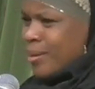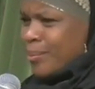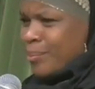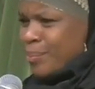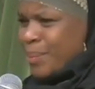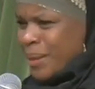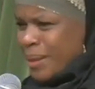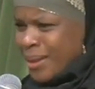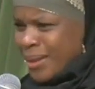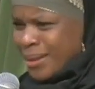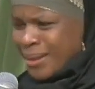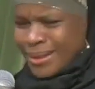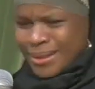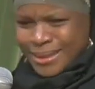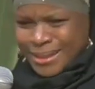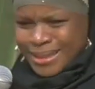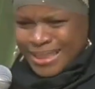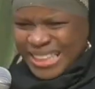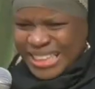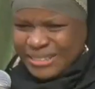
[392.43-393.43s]

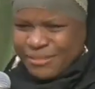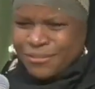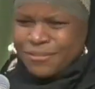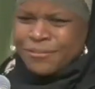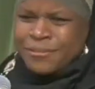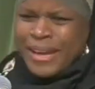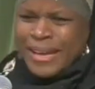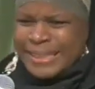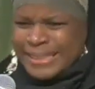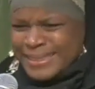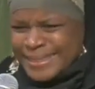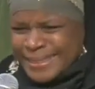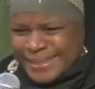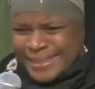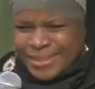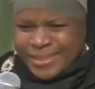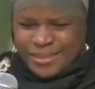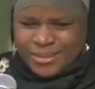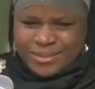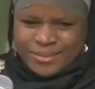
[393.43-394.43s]
be infected
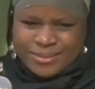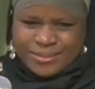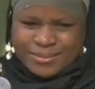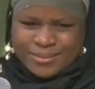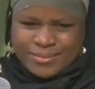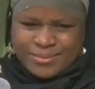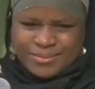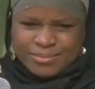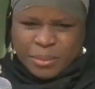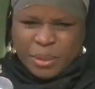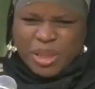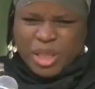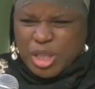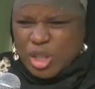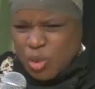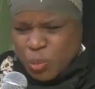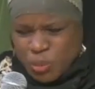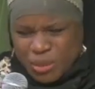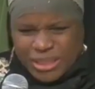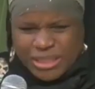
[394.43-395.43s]
with
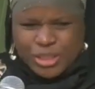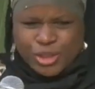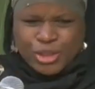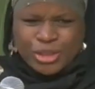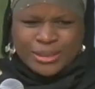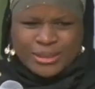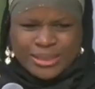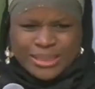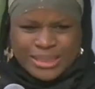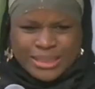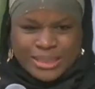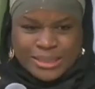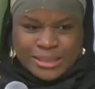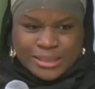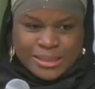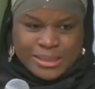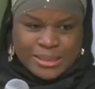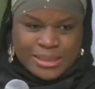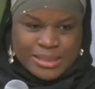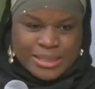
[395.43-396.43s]
this religion?
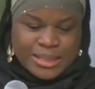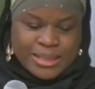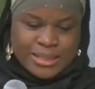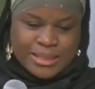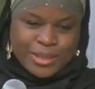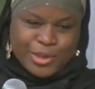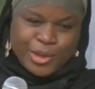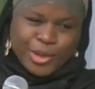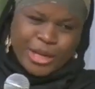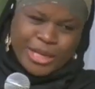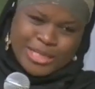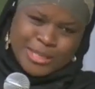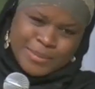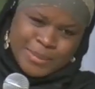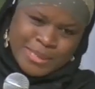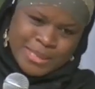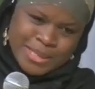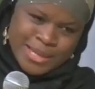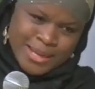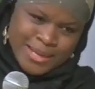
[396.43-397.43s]
And her
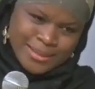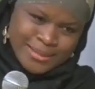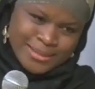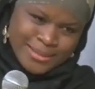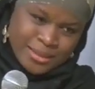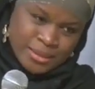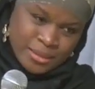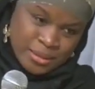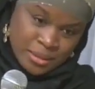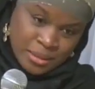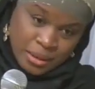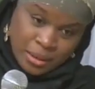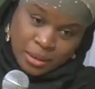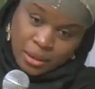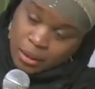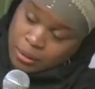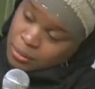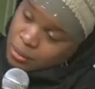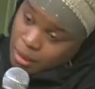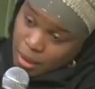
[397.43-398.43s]
husband says,
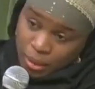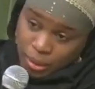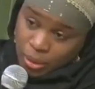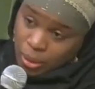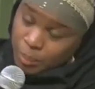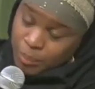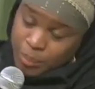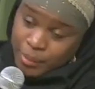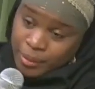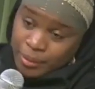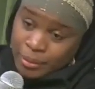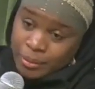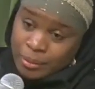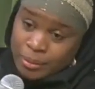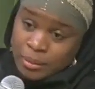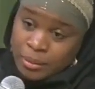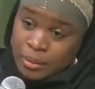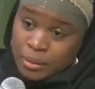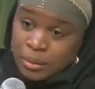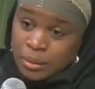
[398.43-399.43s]
Allah Rabbi,
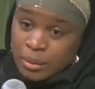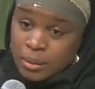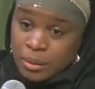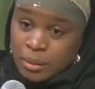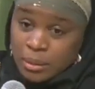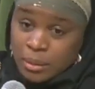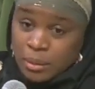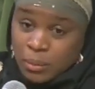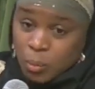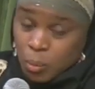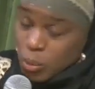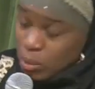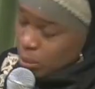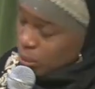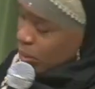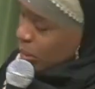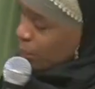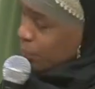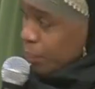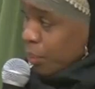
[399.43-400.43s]
wa
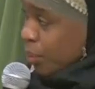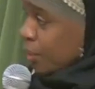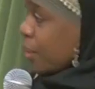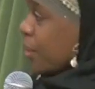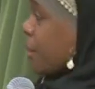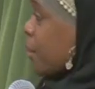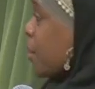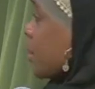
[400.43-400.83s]
Rabbuk,